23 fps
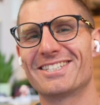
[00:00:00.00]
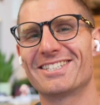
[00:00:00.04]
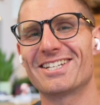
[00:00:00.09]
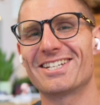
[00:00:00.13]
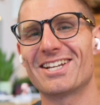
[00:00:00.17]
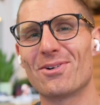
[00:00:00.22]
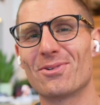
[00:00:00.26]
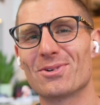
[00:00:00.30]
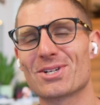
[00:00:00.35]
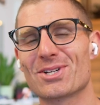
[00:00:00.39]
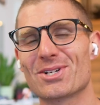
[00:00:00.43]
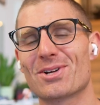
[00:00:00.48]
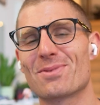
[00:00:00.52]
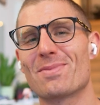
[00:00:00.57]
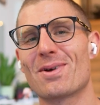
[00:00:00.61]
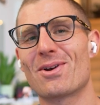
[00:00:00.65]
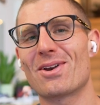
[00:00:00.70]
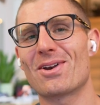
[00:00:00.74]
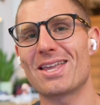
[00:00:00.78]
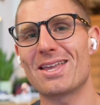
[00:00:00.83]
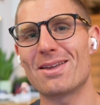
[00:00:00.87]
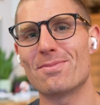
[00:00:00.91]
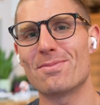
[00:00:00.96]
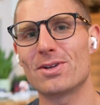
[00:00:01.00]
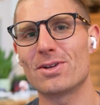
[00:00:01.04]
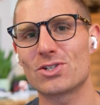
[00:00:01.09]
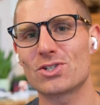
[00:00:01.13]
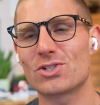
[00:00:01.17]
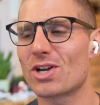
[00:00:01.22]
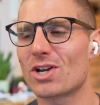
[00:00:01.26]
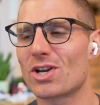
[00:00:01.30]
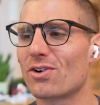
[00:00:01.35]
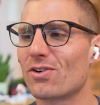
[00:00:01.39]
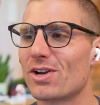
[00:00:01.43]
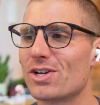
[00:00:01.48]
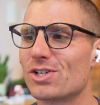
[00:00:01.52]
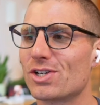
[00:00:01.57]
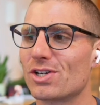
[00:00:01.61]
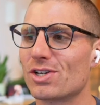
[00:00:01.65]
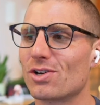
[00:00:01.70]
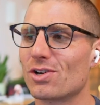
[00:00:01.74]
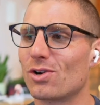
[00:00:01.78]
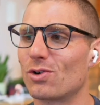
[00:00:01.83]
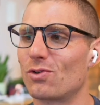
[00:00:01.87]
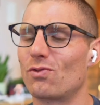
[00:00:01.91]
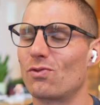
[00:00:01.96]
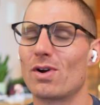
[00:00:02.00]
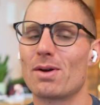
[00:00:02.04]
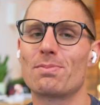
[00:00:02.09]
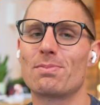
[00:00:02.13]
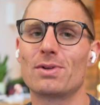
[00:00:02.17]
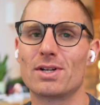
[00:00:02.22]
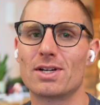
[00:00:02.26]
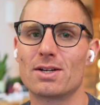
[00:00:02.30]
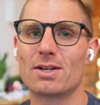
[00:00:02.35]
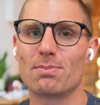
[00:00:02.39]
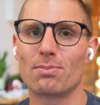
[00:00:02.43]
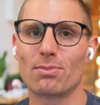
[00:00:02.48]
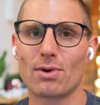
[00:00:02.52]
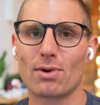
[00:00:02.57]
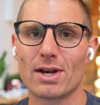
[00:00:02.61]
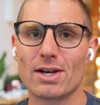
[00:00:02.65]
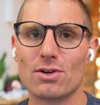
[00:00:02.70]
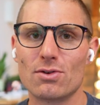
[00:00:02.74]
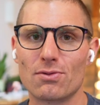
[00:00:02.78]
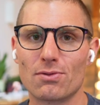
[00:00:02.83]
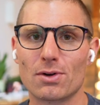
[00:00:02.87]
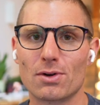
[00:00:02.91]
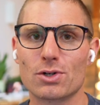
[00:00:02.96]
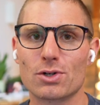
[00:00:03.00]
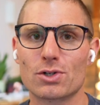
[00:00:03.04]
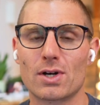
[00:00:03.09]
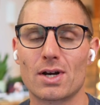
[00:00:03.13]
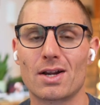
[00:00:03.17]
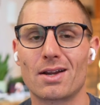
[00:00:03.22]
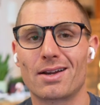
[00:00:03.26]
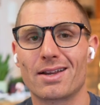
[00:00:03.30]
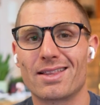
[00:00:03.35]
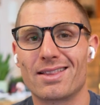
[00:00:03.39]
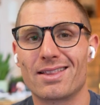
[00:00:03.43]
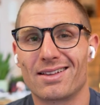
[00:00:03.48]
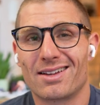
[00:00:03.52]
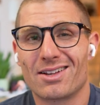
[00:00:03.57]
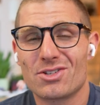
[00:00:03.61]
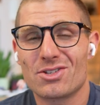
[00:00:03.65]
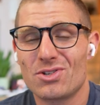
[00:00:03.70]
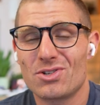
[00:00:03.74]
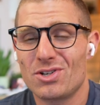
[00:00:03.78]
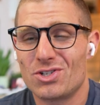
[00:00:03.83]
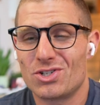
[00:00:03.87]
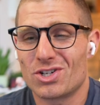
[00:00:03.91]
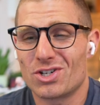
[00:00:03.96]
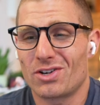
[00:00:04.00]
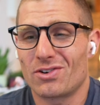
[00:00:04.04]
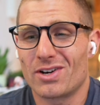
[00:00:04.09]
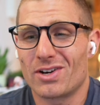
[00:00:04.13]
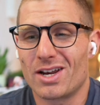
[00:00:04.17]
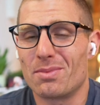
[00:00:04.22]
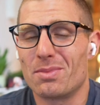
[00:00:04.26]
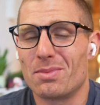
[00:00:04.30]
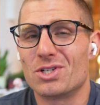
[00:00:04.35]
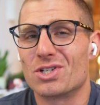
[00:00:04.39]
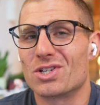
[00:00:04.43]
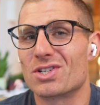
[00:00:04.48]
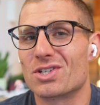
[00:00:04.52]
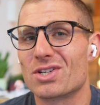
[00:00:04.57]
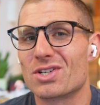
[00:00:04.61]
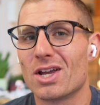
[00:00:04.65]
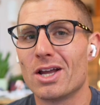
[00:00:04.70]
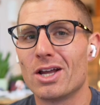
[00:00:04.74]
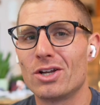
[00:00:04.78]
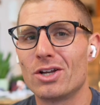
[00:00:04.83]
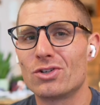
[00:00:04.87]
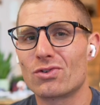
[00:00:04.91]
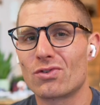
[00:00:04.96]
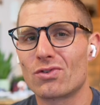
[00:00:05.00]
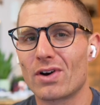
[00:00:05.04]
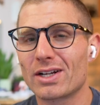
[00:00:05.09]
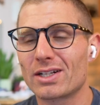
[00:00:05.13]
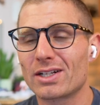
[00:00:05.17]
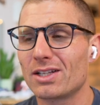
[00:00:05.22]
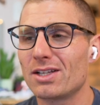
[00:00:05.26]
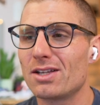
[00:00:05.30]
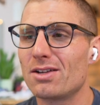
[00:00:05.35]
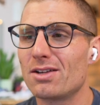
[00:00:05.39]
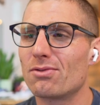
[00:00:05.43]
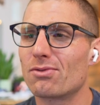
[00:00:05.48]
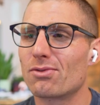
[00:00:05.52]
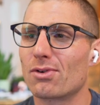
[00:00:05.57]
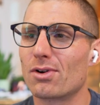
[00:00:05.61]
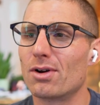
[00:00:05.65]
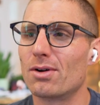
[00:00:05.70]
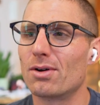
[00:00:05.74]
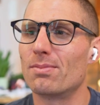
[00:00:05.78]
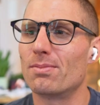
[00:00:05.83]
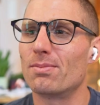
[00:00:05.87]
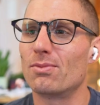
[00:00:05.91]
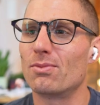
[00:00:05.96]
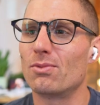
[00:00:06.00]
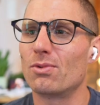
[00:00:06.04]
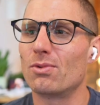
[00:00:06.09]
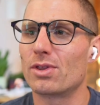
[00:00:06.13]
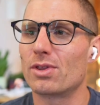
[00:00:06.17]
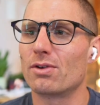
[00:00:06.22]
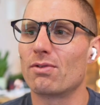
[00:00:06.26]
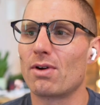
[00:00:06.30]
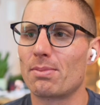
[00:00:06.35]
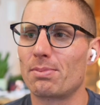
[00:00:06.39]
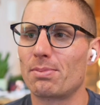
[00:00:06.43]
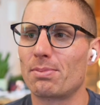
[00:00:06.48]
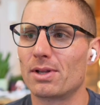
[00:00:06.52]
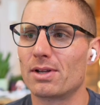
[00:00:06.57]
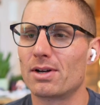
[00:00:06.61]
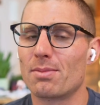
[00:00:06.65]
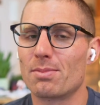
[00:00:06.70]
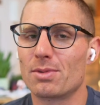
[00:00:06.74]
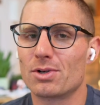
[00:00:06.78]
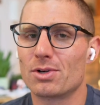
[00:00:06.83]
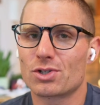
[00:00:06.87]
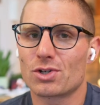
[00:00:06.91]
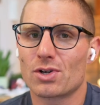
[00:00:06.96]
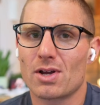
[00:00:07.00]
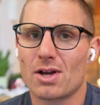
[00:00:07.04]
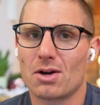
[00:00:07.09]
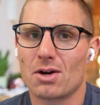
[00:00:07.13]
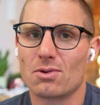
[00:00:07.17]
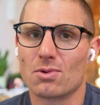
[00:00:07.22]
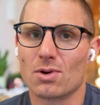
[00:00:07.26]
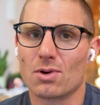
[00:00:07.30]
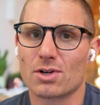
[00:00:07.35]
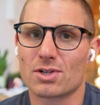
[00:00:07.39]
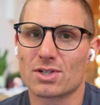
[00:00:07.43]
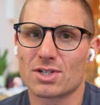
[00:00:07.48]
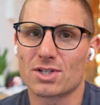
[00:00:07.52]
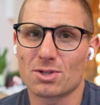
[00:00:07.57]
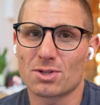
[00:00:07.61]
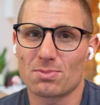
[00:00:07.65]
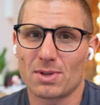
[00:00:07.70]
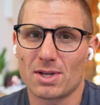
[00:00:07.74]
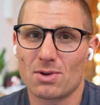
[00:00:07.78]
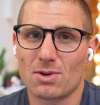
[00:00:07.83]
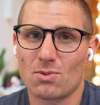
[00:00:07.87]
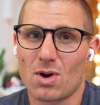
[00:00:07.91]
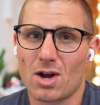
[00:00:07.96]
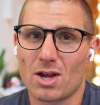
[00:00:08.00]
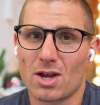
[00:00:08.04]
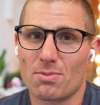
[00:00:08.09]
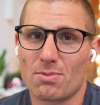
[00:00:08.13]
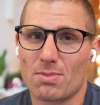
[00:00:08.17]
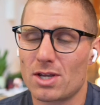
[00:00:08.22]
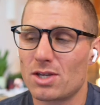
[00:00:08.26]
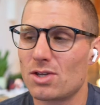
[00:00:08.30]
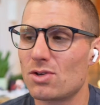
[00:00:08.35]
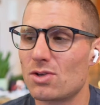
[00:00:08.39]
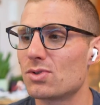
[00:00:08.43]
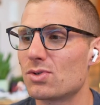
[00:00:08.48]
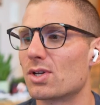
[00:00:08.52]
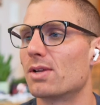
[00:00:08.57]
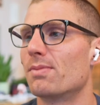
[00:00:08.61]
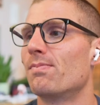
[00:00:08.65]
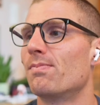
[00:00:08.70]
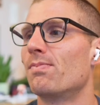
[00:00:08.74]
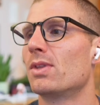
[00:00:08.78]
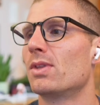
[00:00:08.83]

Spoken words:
Today, we're talking about image generation on Replit, brand new functionality that allows you to generate images directly from within Replit. I'm going to show you how it works, explain why you might use it.